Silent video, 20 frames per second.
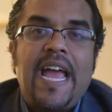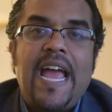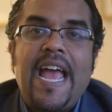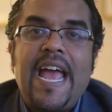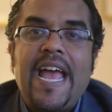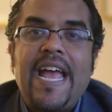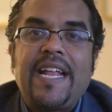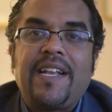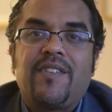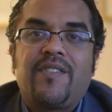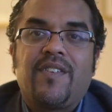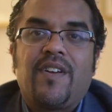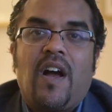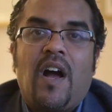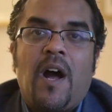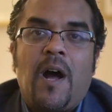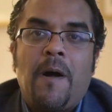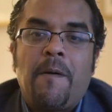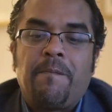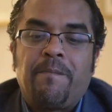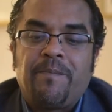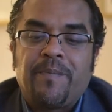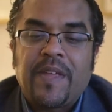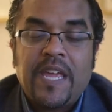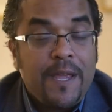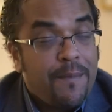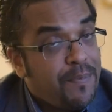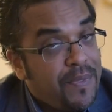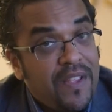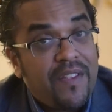And
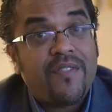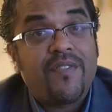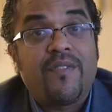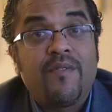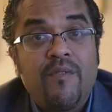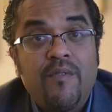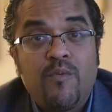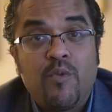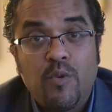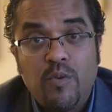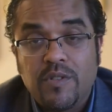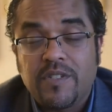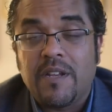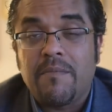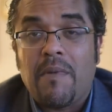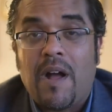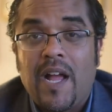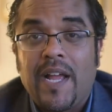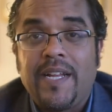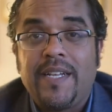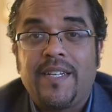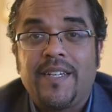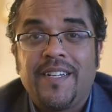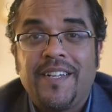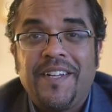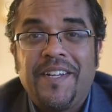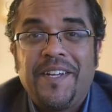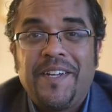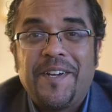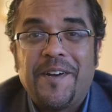keep these rules in mind,
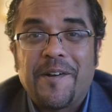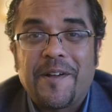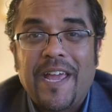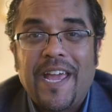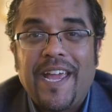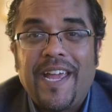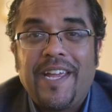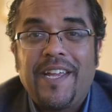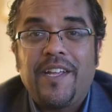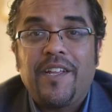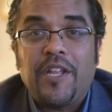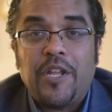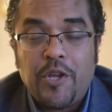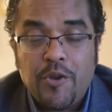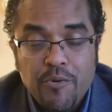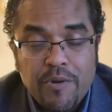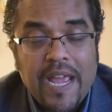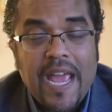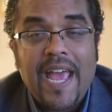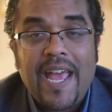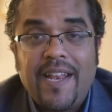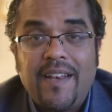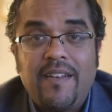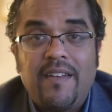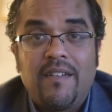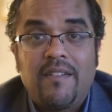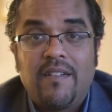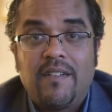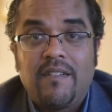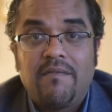okay? You
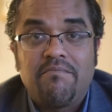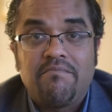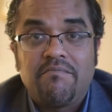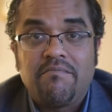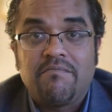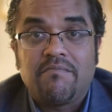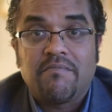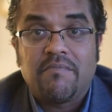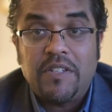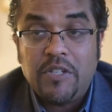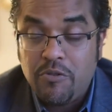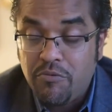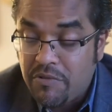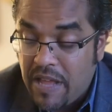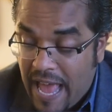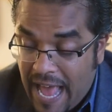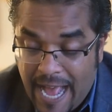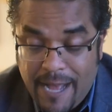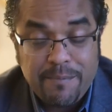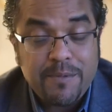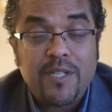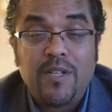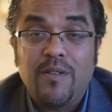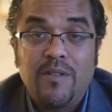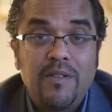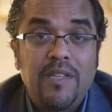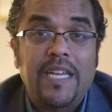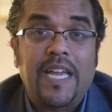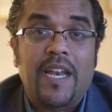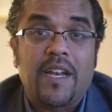
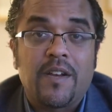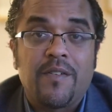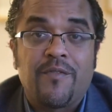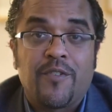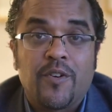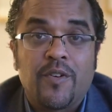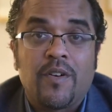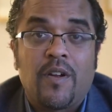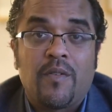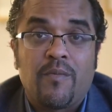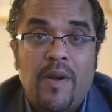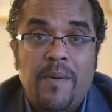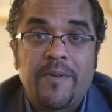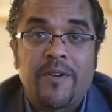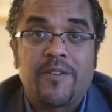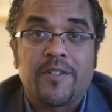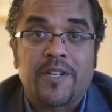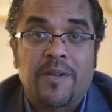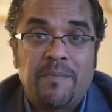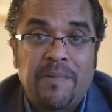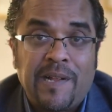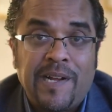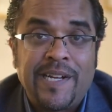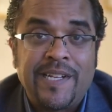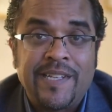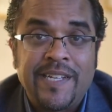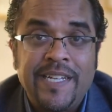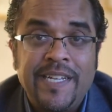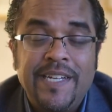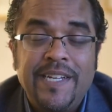absolutely can convert on webinars
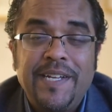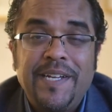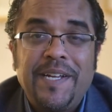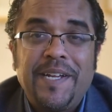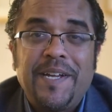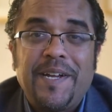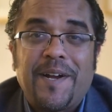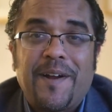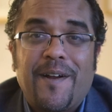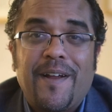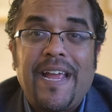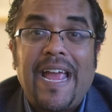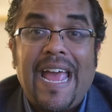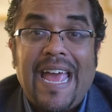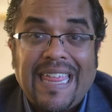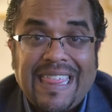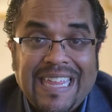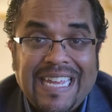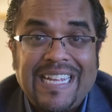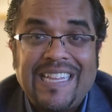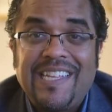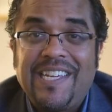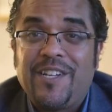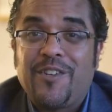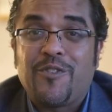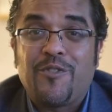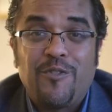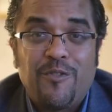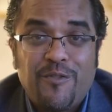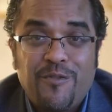compliantly. All right, ethically,
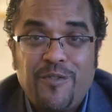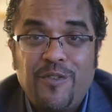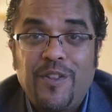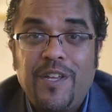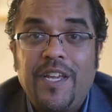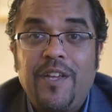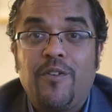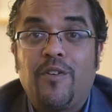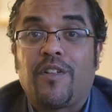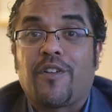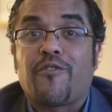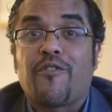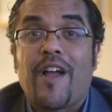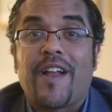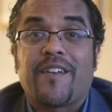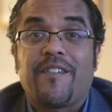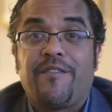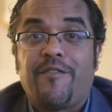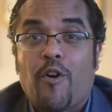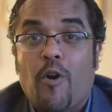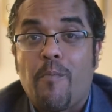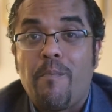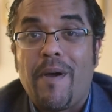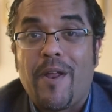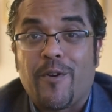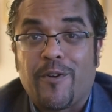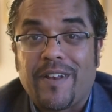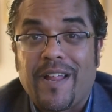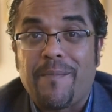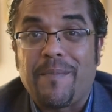truthfully, you'll attract a far
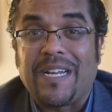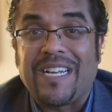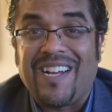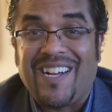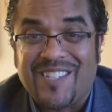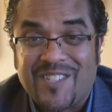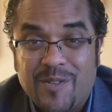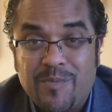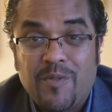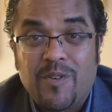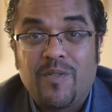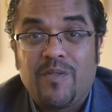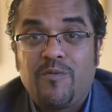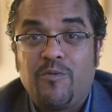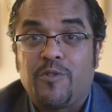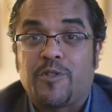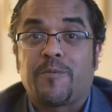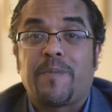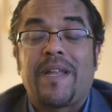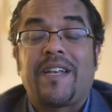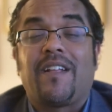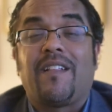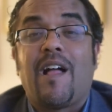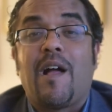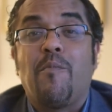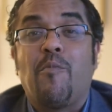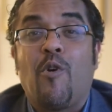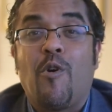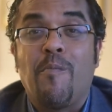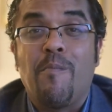better type of customer who will spend a
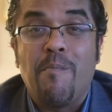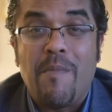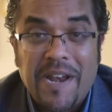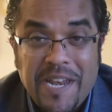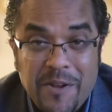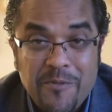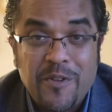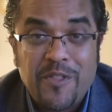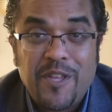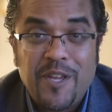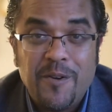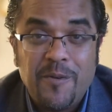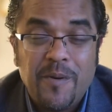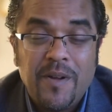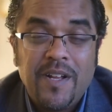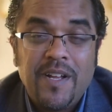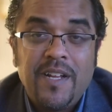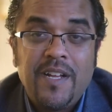lot more money with you.